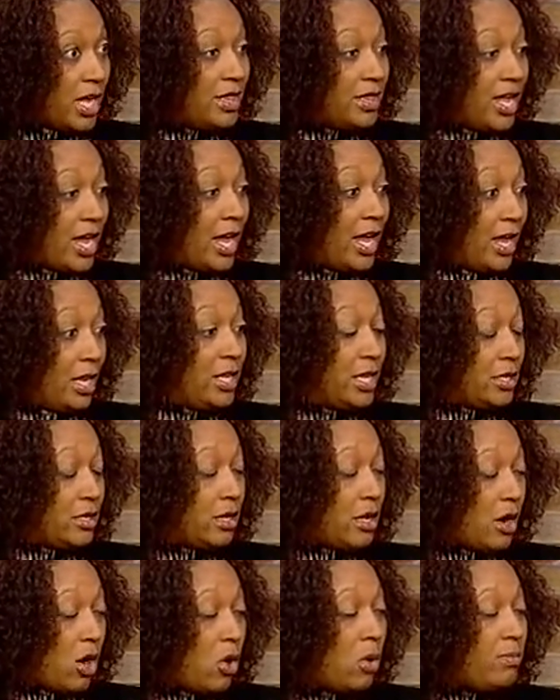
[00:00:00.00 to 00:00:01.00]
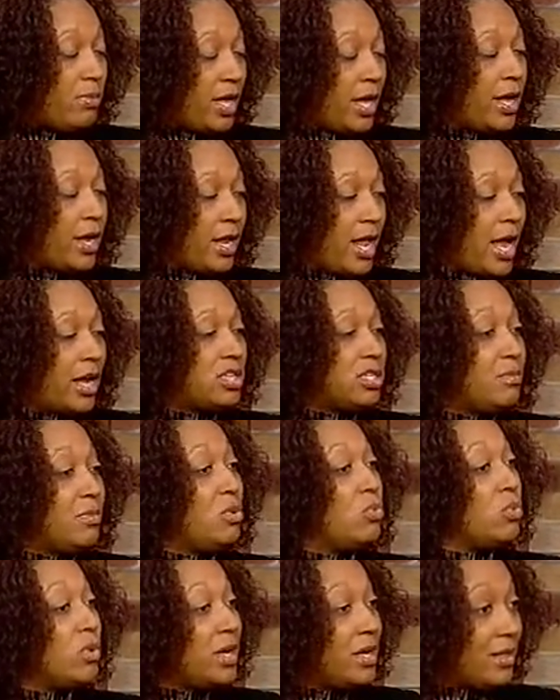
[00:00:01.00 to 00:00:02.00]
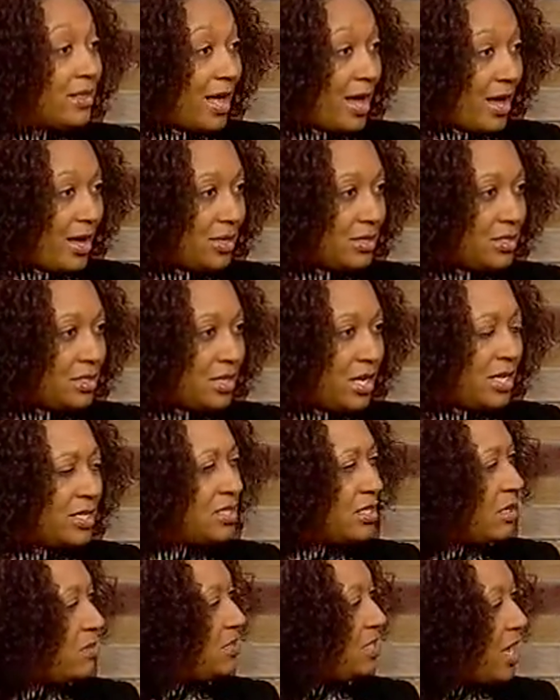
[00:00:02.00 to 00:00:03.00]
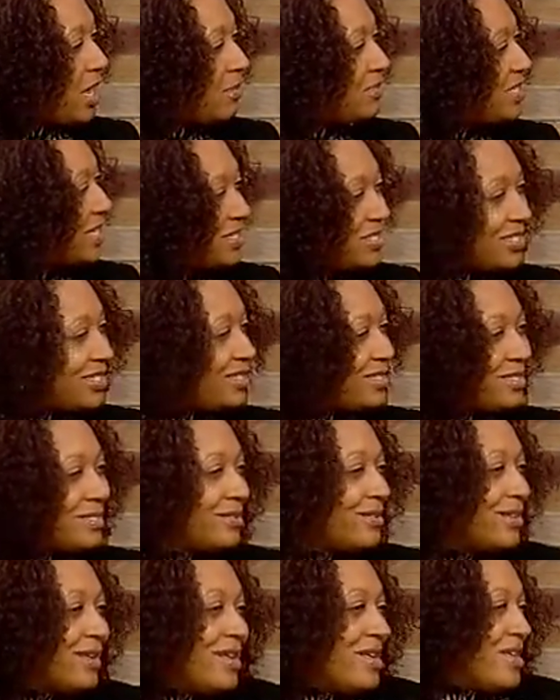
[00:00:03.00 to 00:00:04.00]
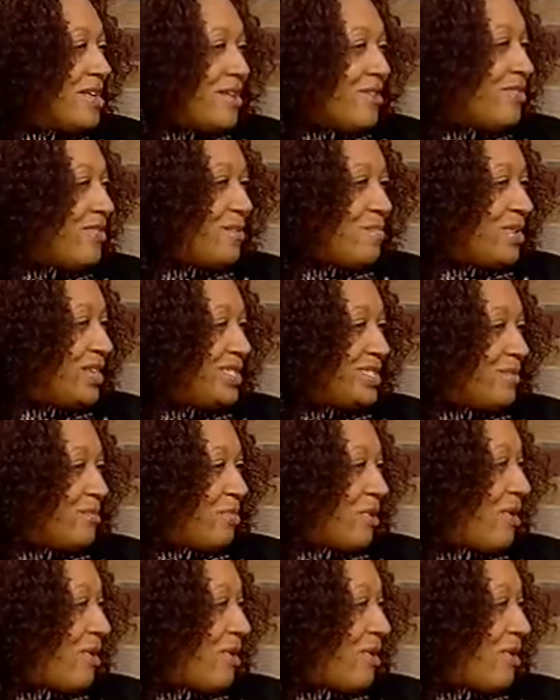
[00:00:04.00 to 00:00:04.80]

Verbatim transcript: that can actually be realized. And sometimes that's just the missing